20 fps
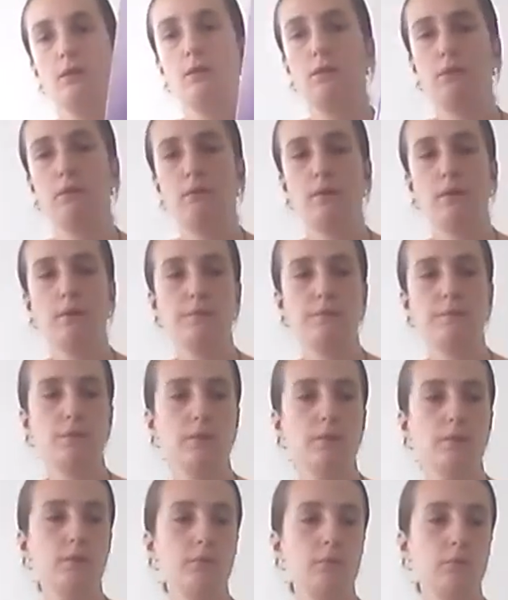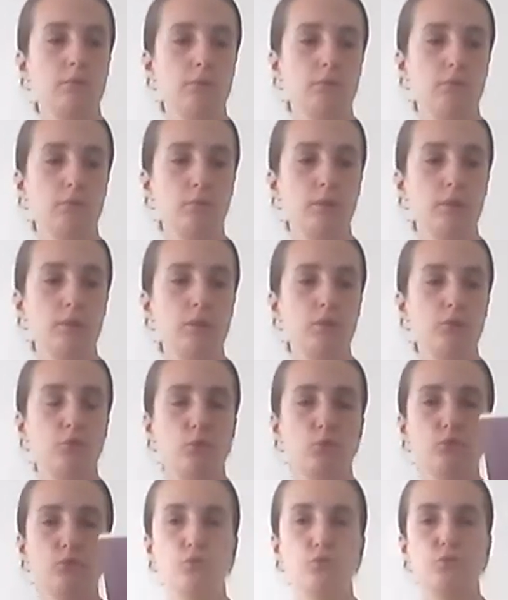As I already
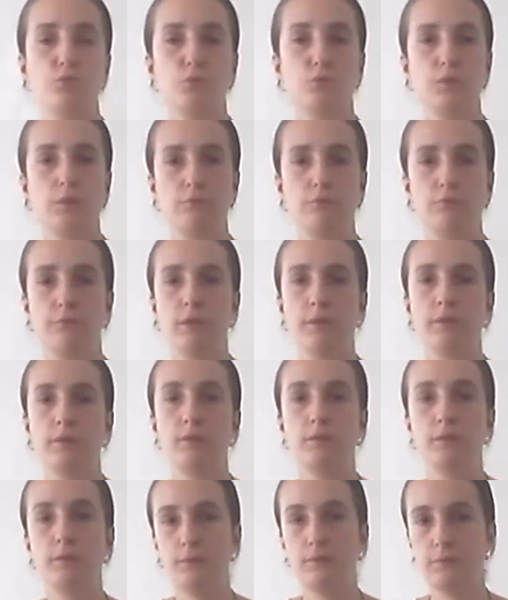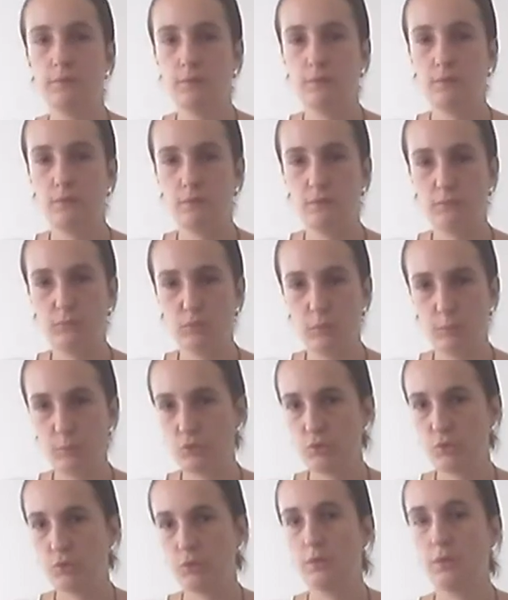told you, you can find the links in the
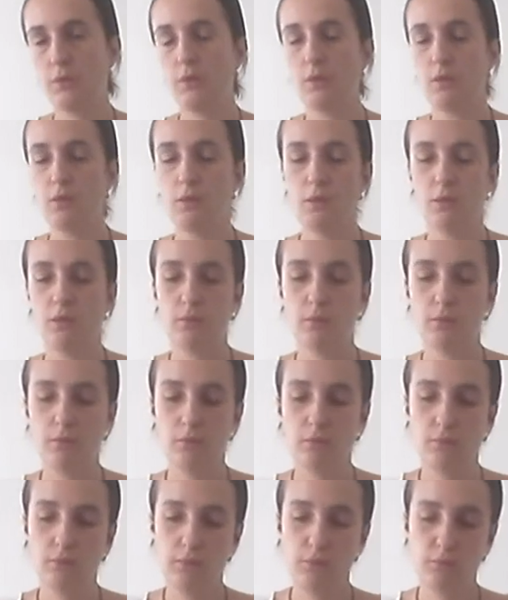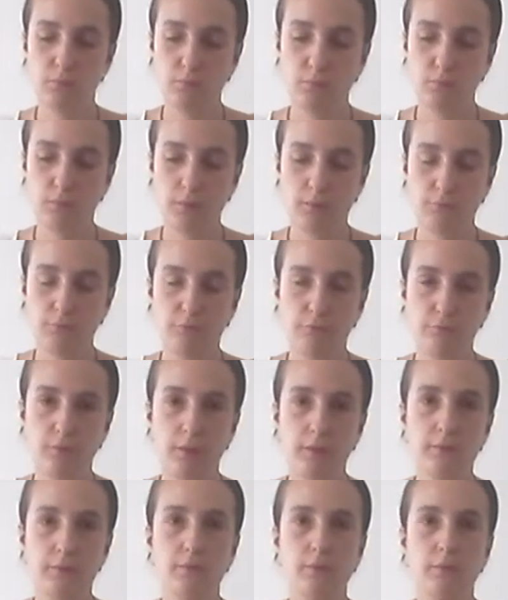description. You can
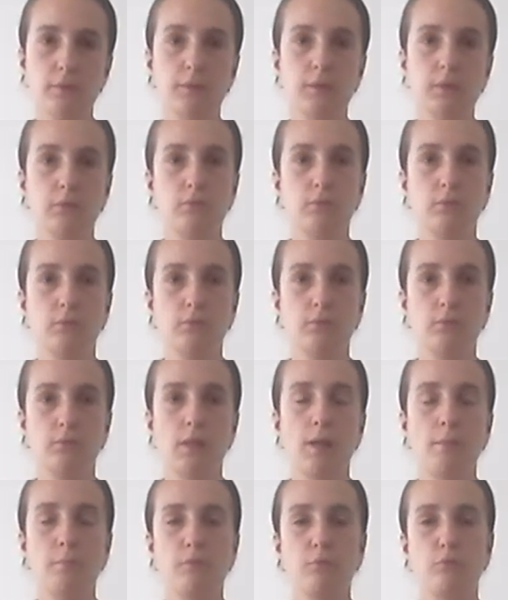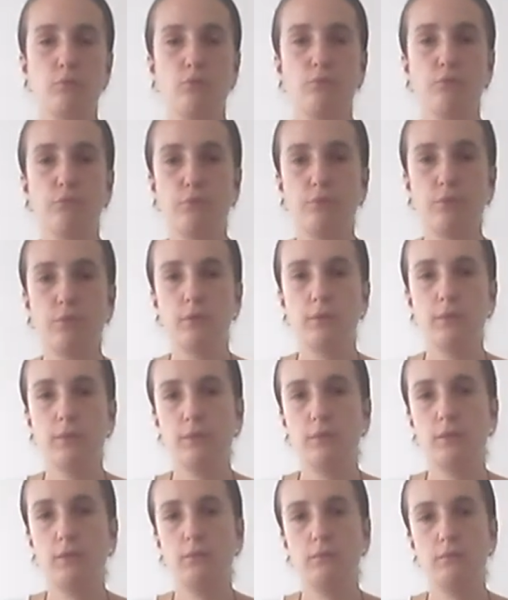find the link on Amazon for
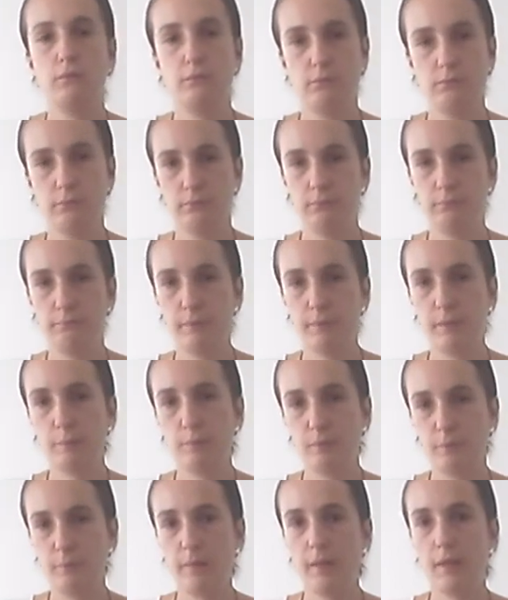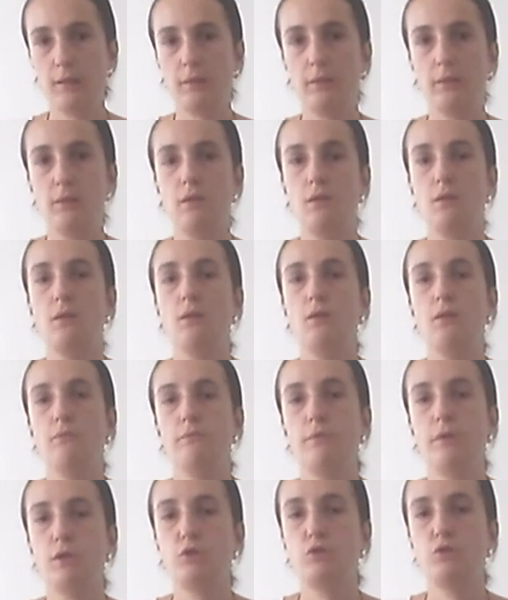the paperback
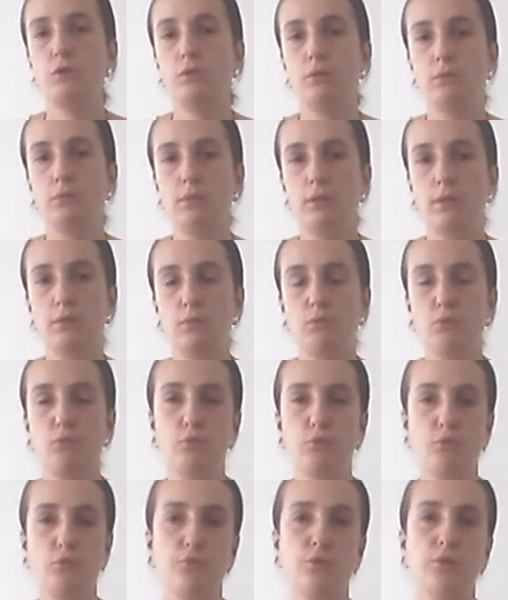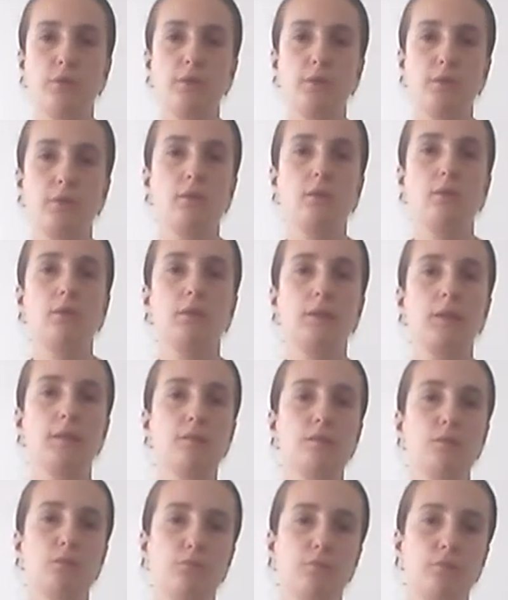version and also for the
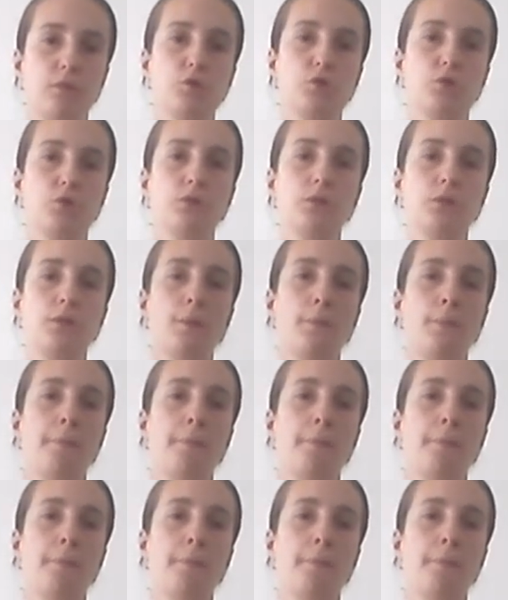Kindle version.